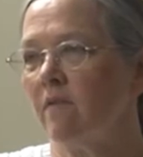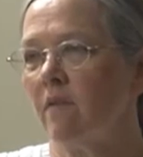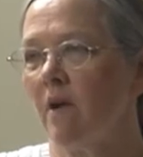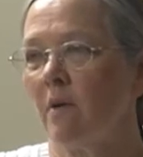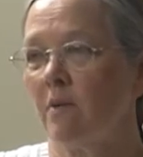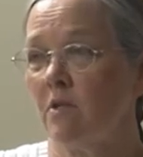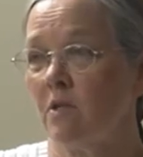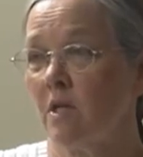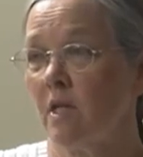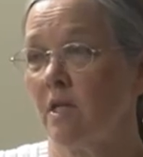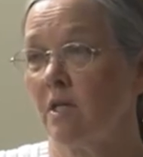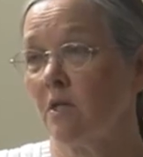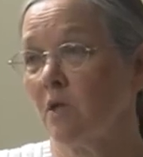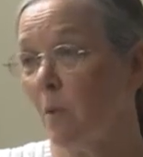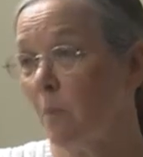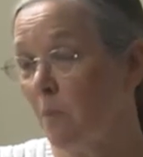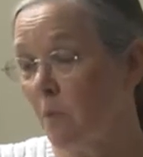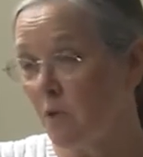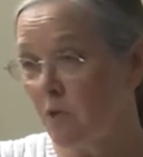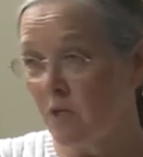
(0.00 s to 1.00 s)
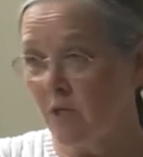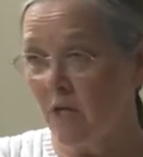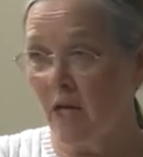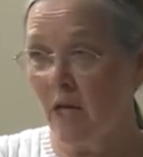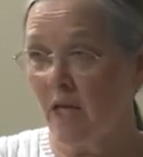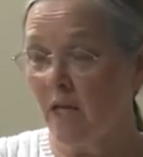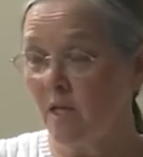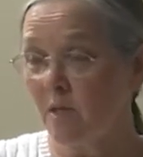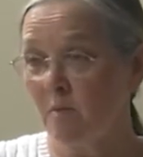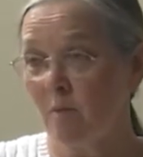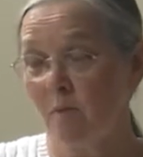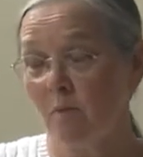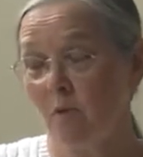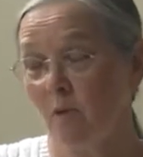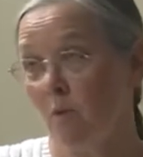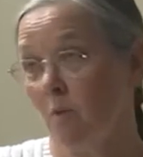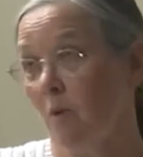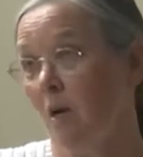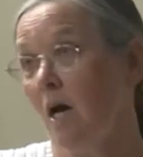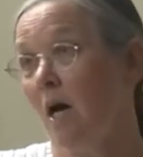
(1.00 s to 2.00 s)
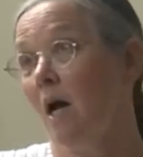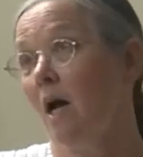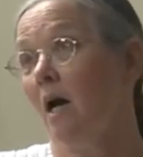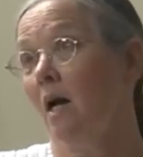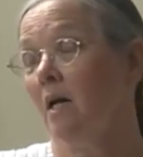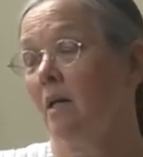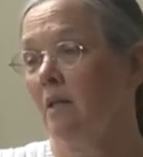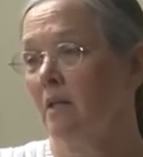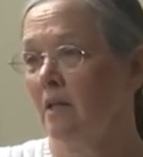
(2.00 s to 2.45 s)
if I would say subpersonalities, people go, wow.